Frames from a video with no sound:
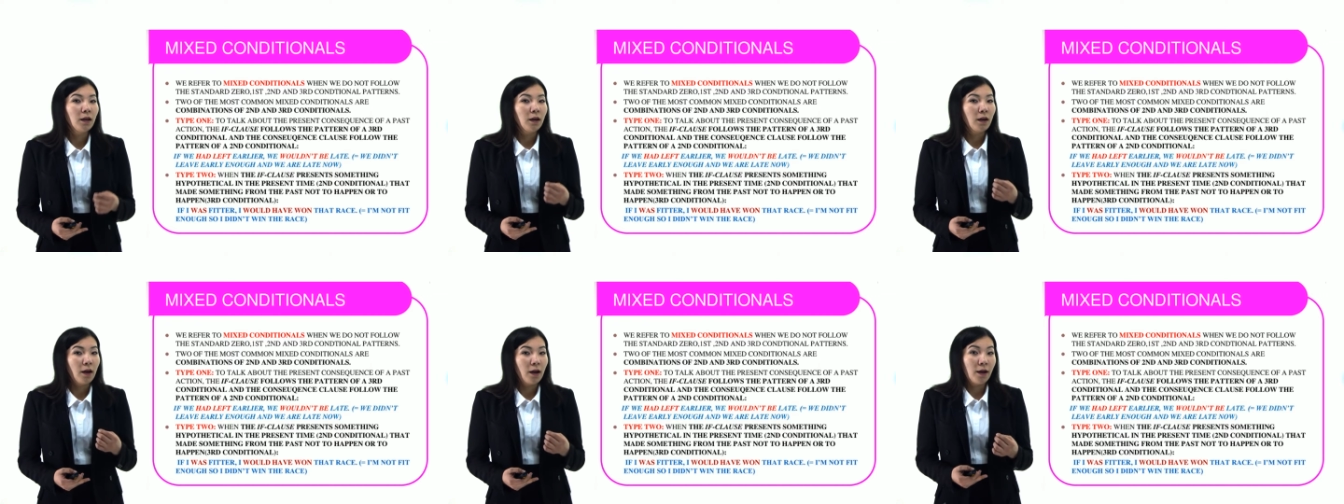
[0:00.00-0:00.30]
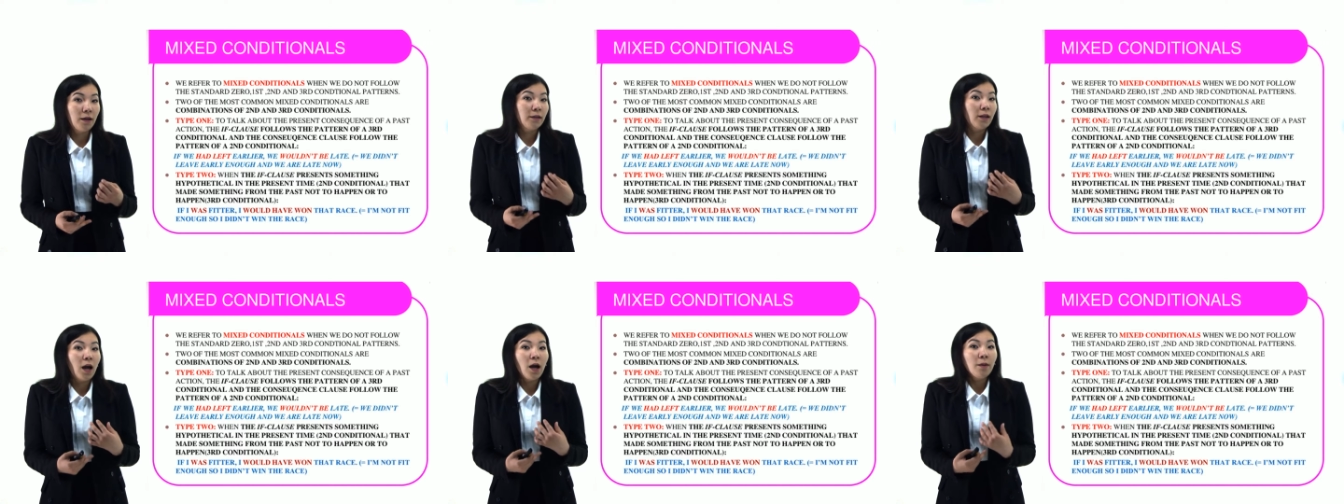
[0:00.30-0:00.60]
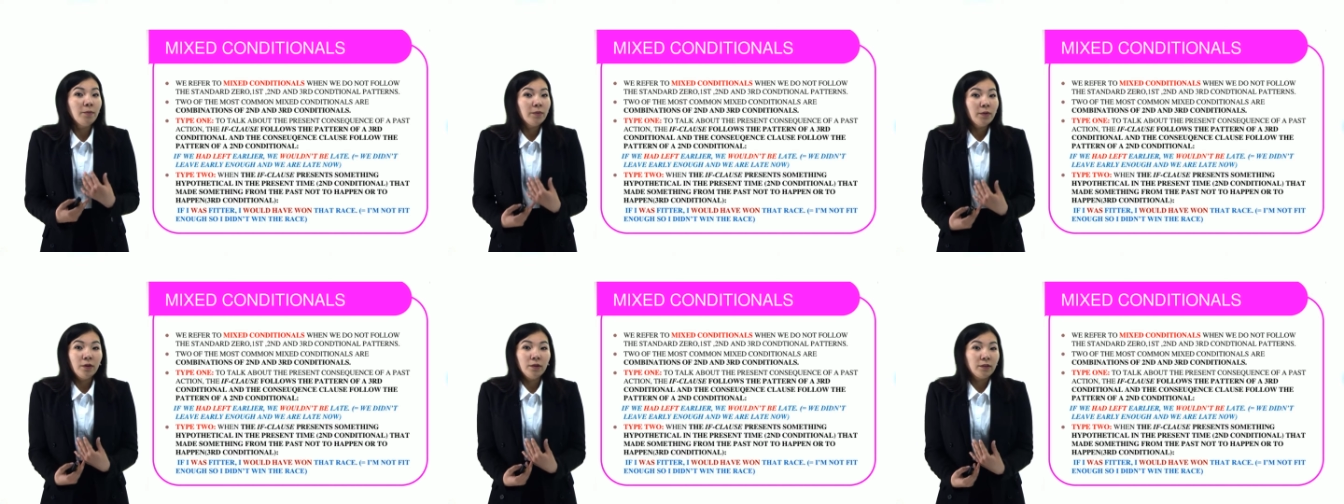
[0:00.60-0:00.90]
And
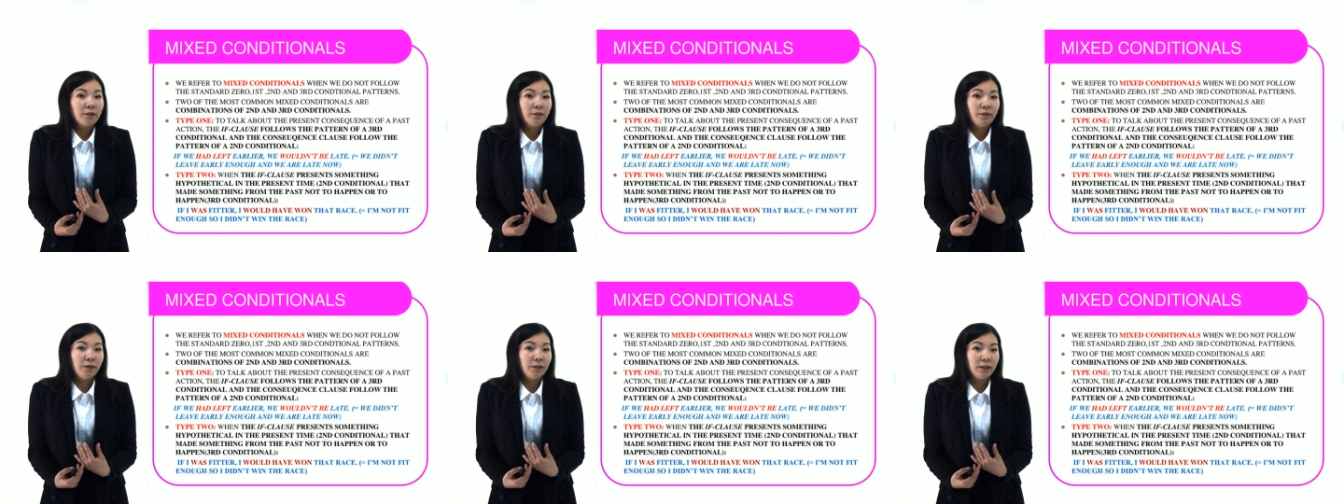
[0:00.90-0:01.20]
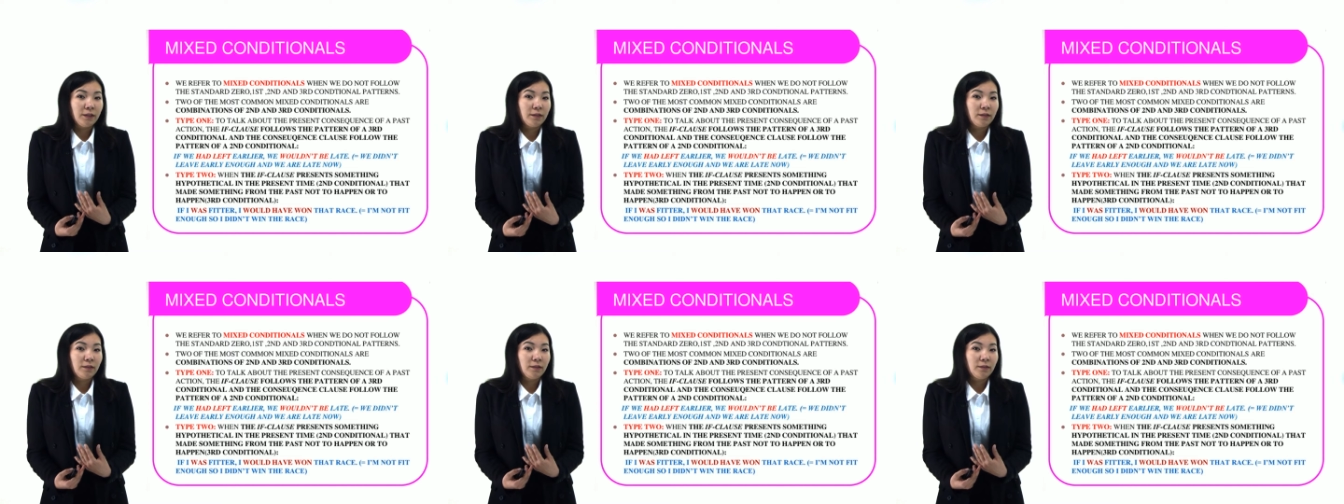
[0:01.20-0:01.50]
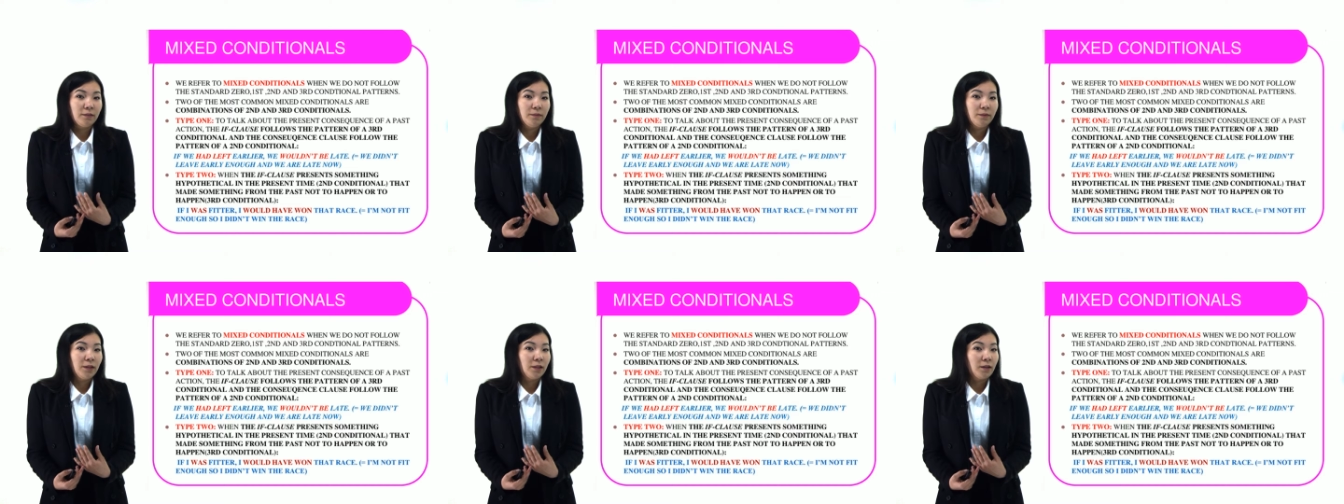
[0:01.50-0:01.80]
I'm not fit
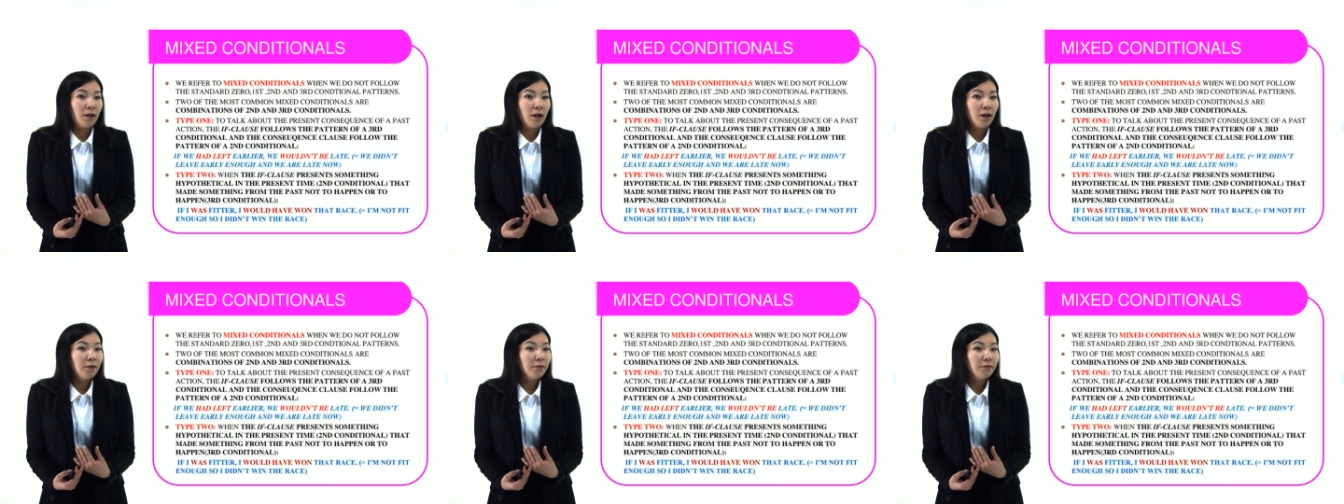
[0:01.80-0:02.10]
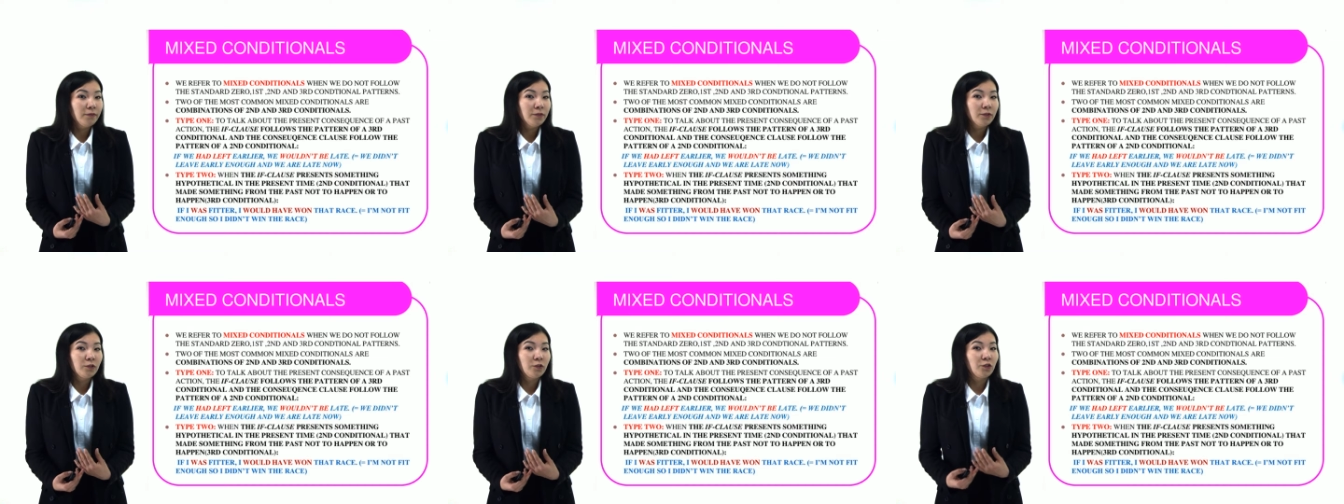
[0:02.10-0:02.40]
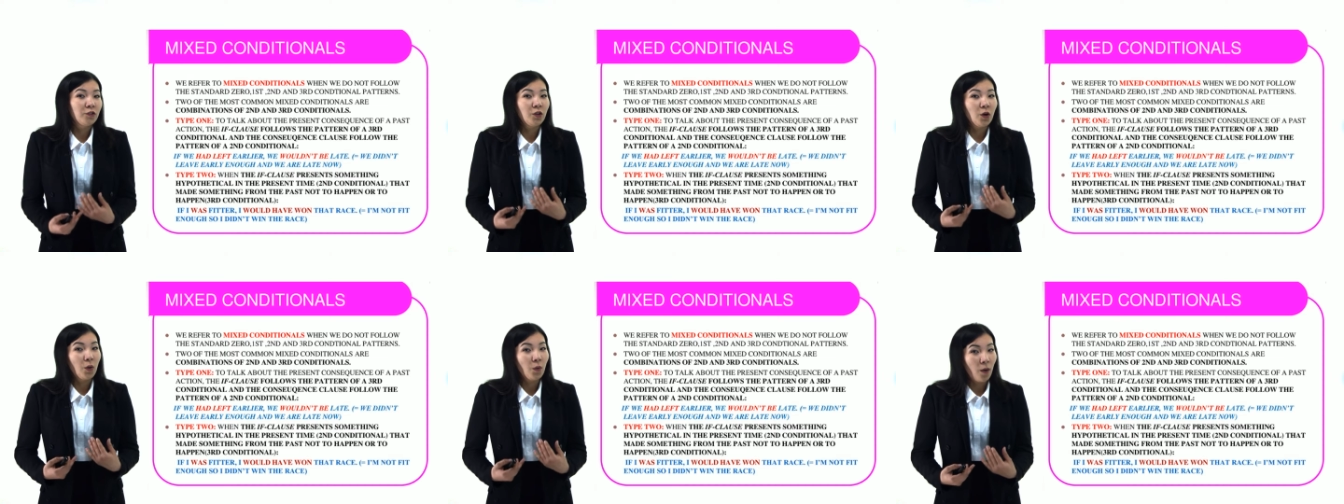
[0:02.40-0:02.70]
enough,
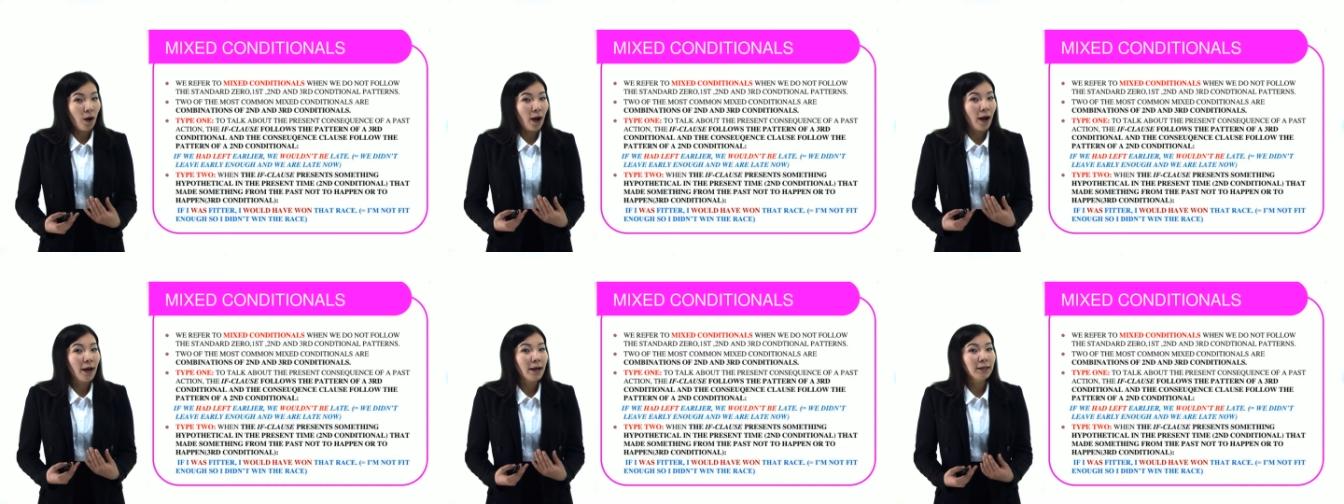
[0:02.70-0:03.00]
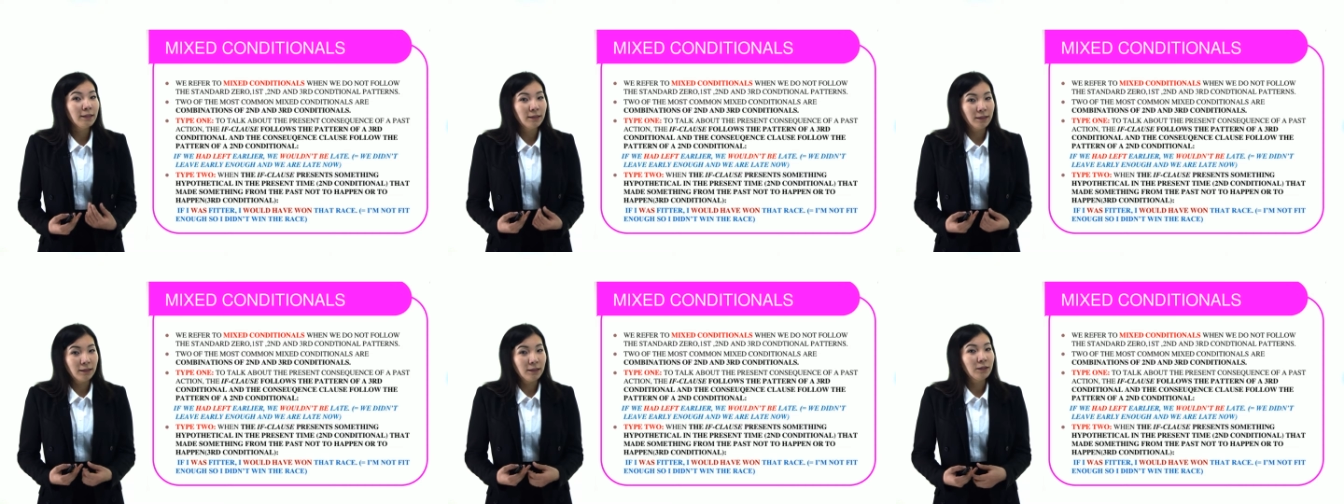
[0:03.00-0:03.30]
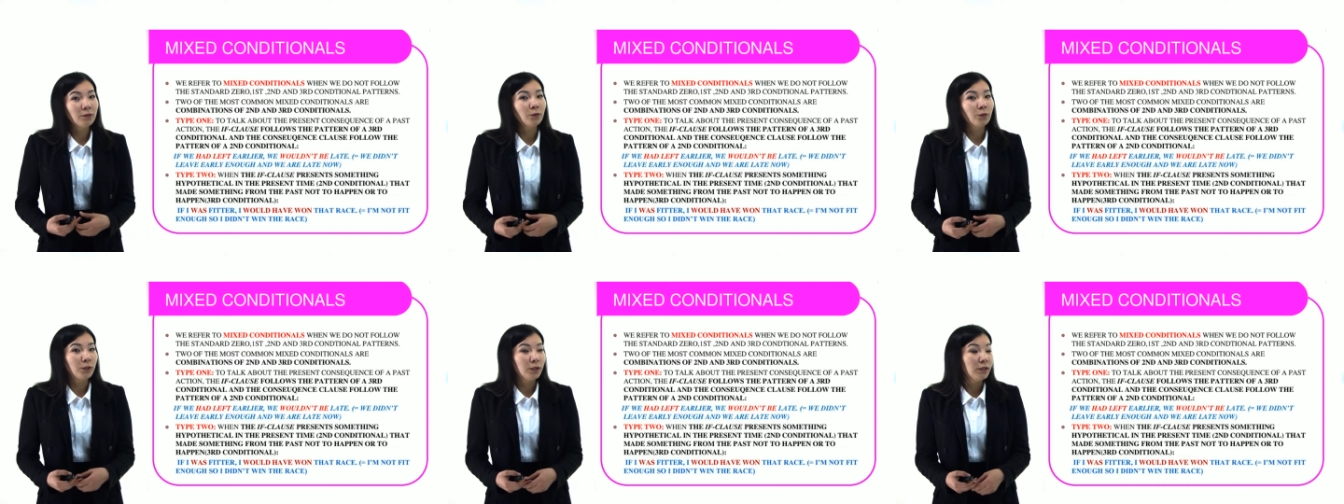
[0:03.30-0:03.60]
so I
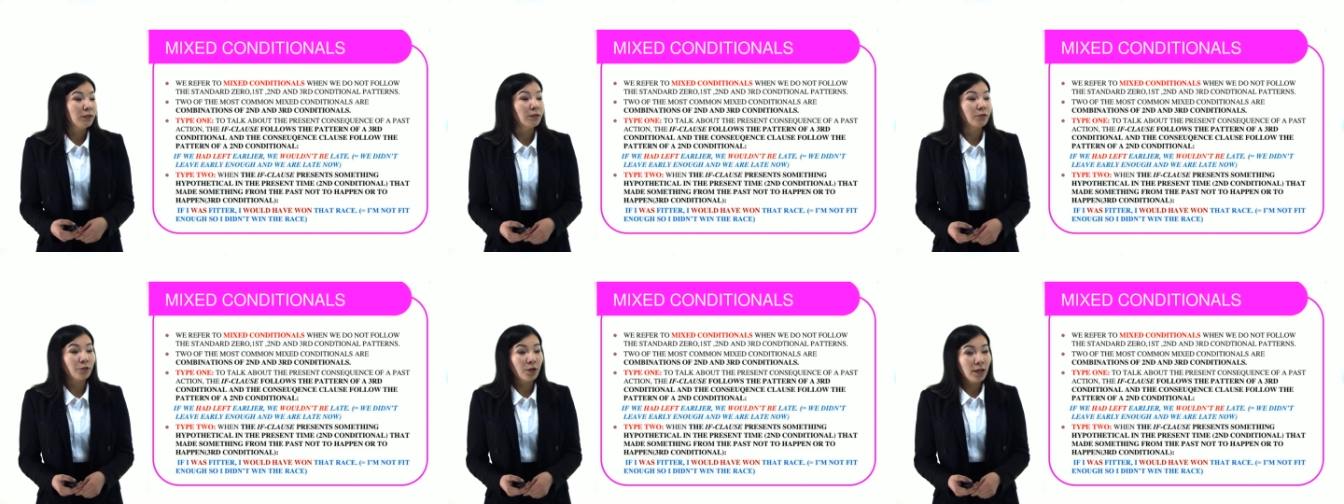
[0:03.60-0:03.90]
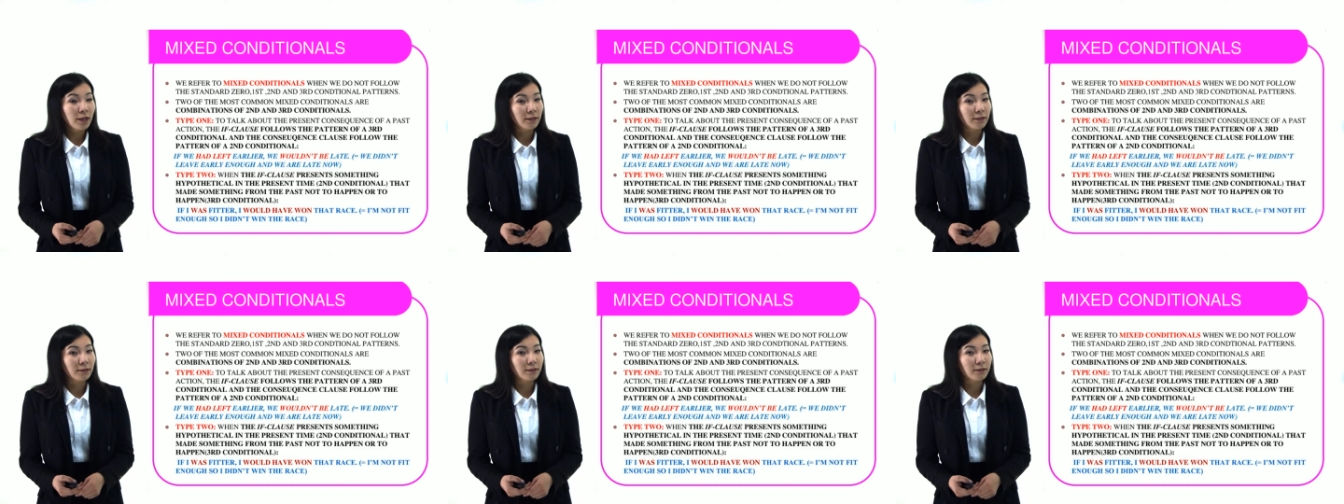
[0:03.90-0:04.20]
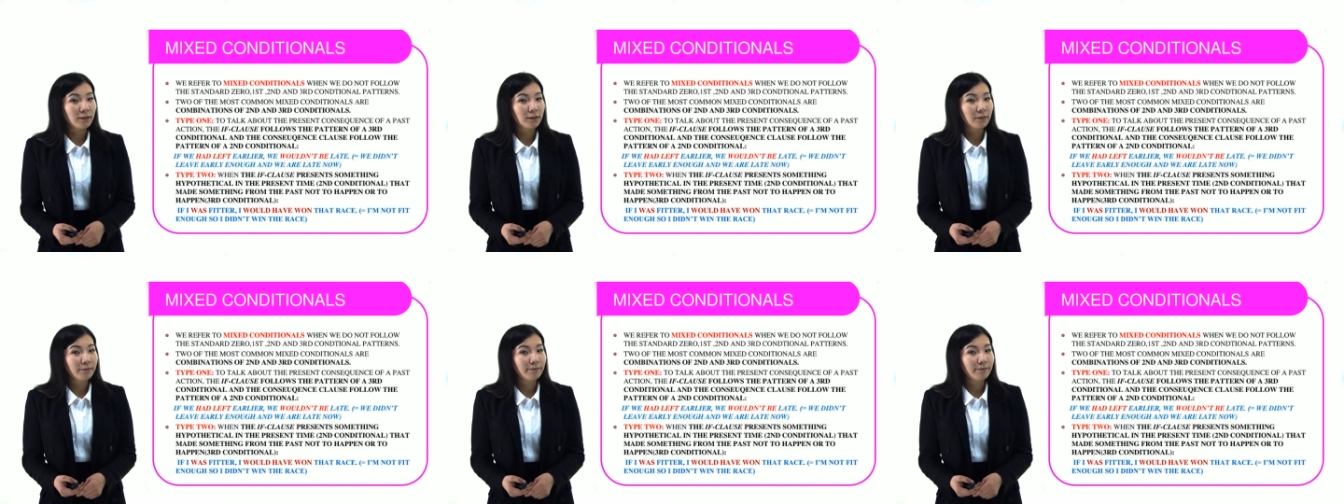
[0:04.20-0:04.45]
didn't win the race.